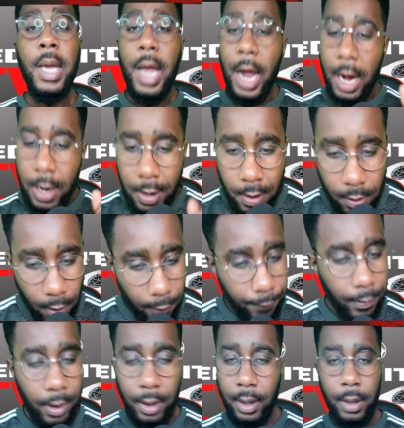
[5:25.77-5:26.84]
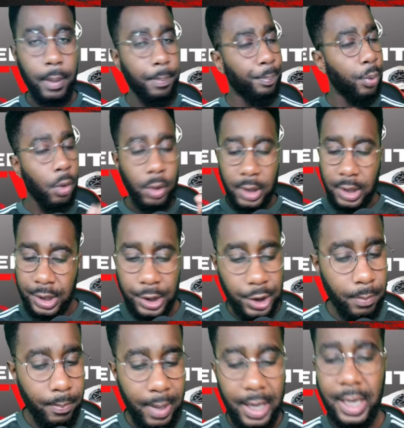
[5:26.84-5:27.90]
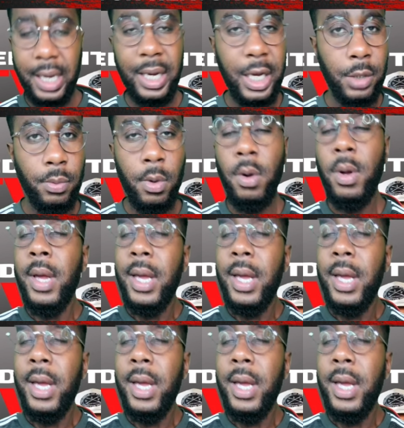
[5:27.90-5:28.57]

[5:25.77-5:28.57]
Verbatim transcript: another poor decision making as well